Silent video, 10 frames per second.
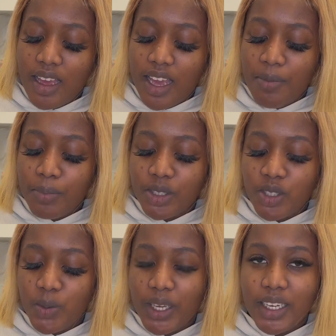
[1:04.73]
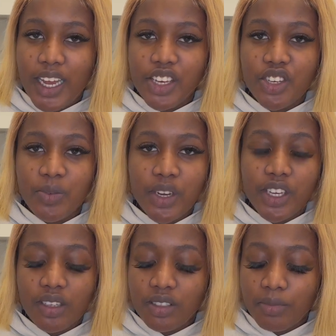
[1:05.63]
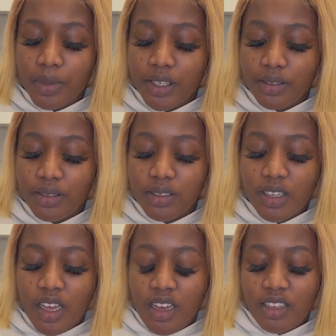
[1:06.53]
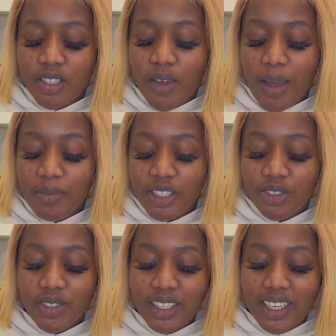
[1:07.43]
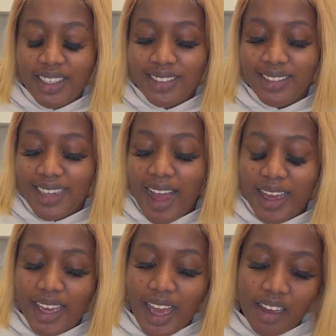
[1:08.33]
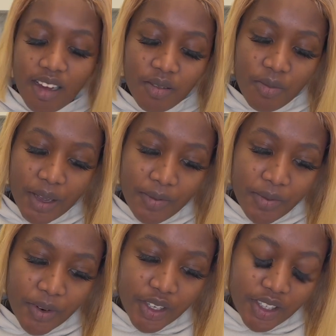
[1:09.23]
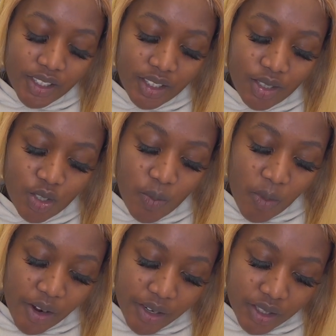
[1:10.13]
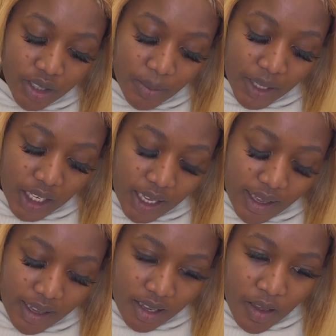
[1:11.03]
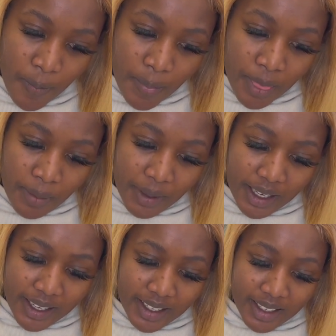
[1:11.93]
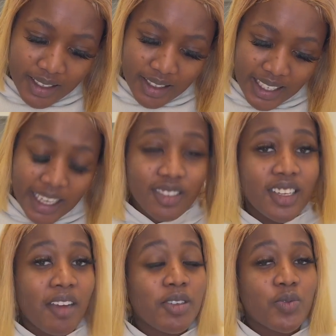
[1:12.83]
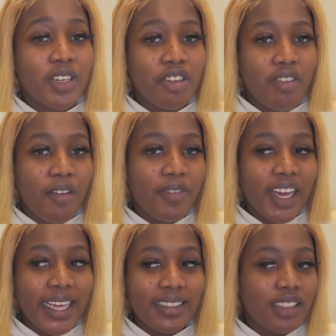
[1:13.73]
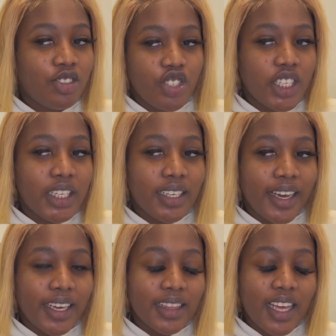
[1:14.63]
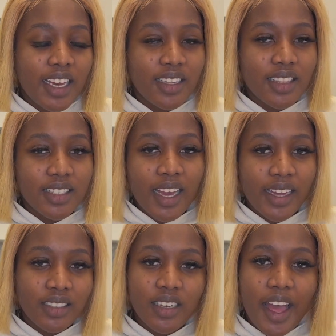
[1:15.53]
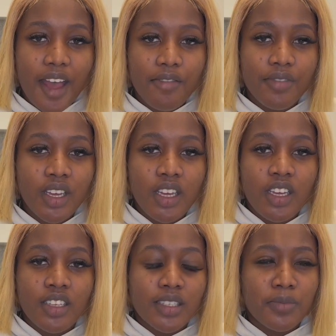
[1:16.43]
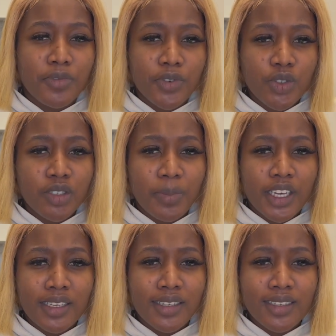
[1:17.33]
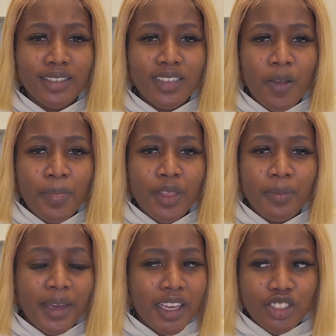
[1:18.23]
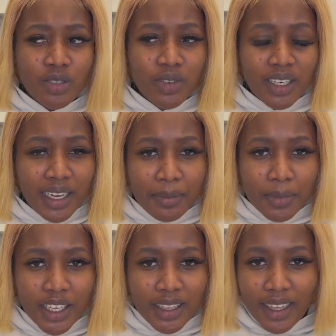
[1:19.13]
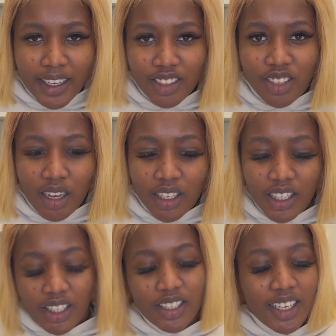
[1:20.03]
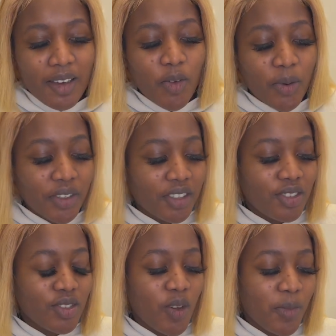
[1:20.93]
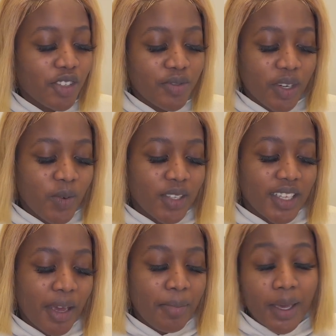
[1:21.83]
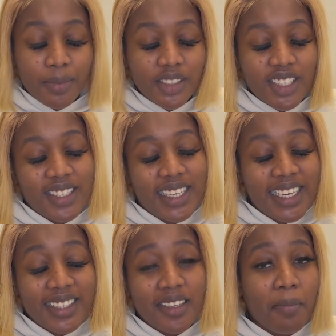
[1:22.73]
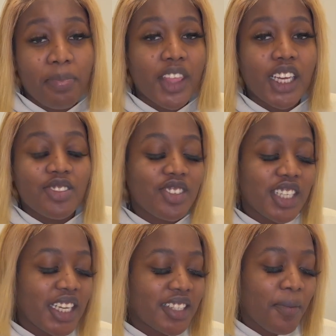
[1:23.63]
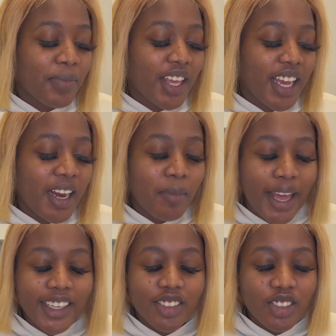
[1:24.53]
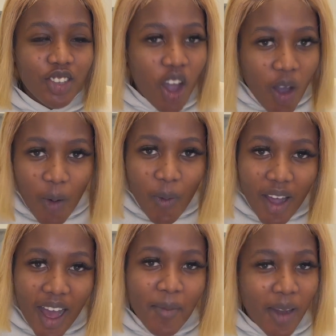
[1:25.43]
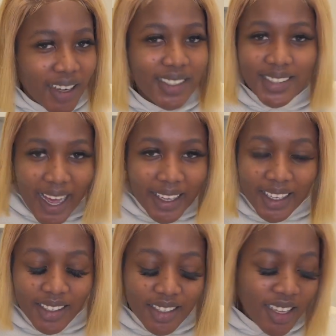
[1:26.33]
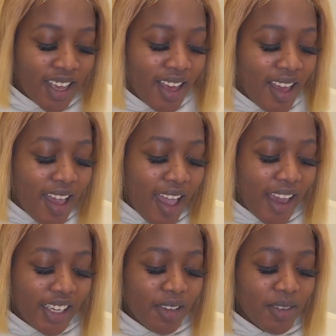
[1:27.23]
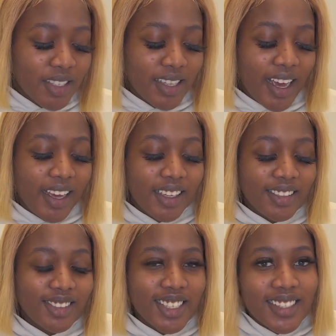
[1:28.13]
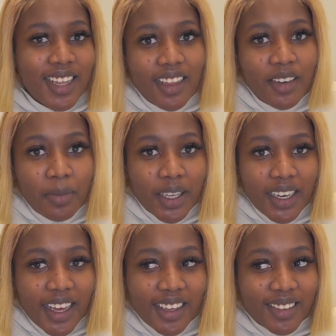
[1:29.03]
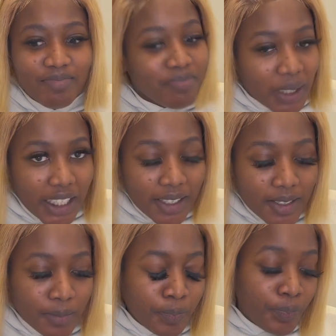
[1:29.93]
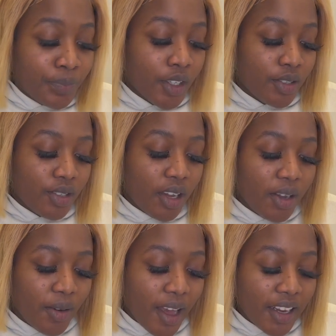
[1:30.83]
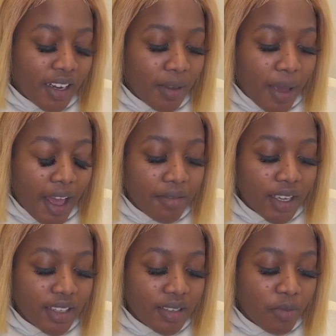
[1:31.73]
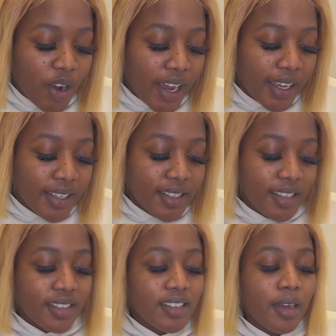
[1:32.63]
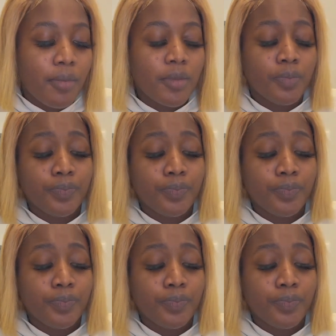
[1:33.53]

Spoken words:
in between like your regular meals. So I'm literally dying. I can't wait for tomorrow to be here, because yesterday was really rough. Like, I did cheat. Like, at the end of the day, I did have some food because babe just wouldn't let me like not eat. He ordered so much food and was like, babe, just eat something. And I'm like, no, I'm on a diet. And he was like, just a little bit, like, please. So I ended up having some rice and some